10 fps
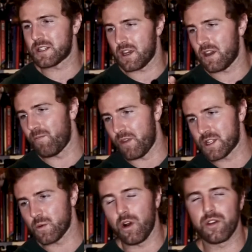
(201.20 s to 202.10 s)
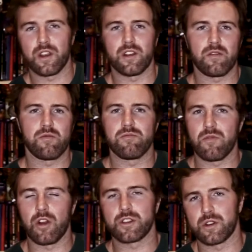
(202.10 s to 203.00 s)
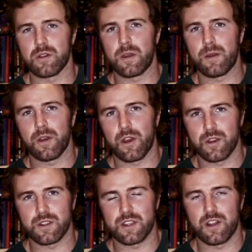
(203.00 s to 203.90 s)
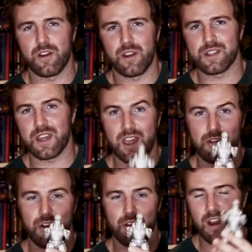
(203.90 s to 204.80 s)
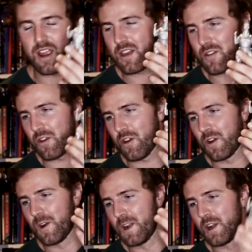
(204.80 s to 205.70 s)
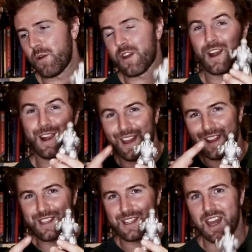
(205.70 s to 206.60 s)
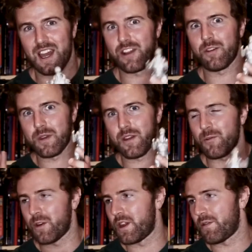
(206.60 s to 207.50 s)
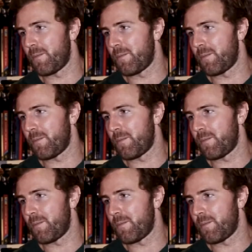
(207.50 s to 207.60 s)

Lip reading: say, this one, and nor should it be, because, you know, he's a hero, right? So we gotta like this guy, not be afraid of